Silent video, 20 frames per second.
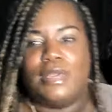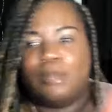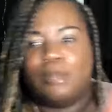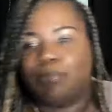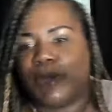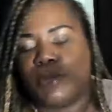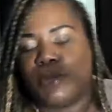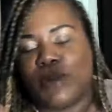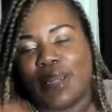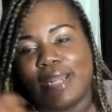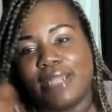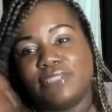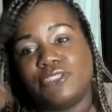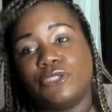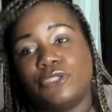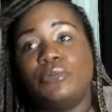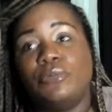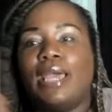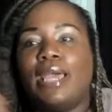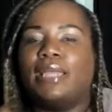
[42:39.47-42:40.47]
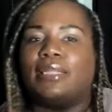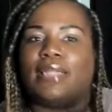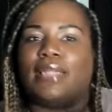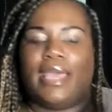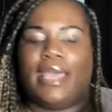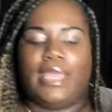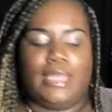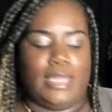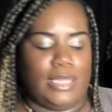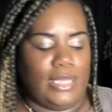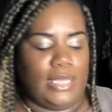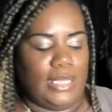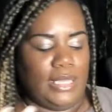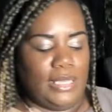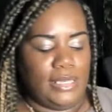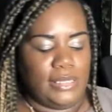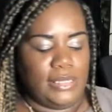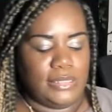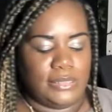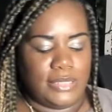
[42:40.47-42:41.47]
But what I do not like
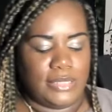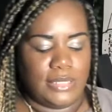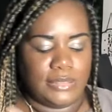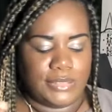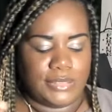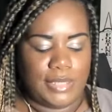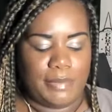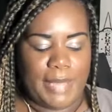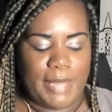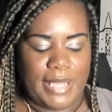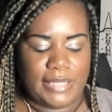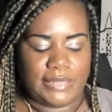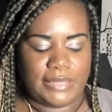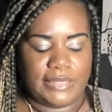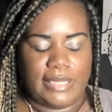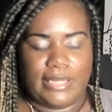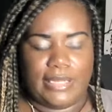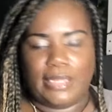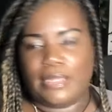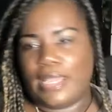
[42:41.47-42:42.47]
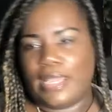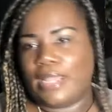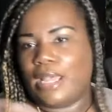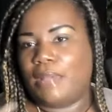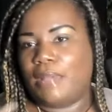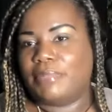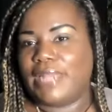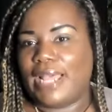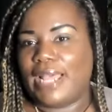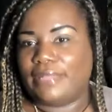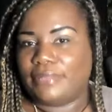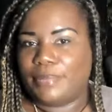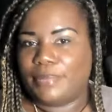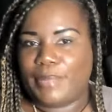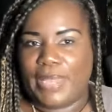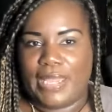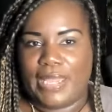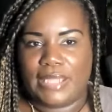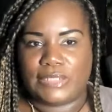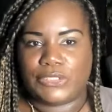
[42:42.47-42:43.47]
is somebody saying, like, I'm not the
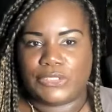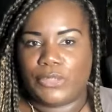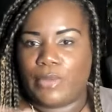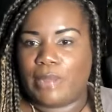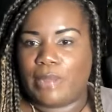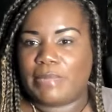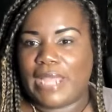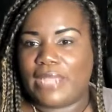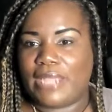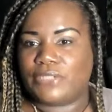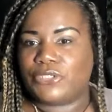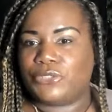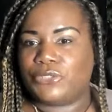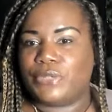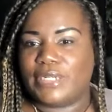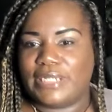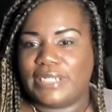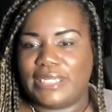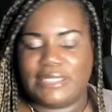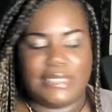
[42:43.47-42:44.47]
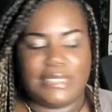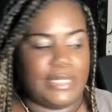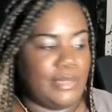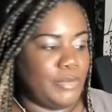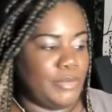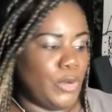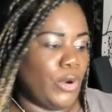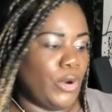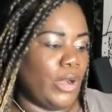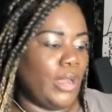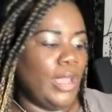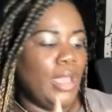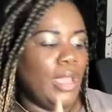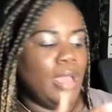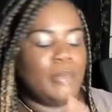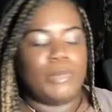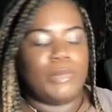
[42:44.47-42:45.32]
past, or I'm not doing this anymore.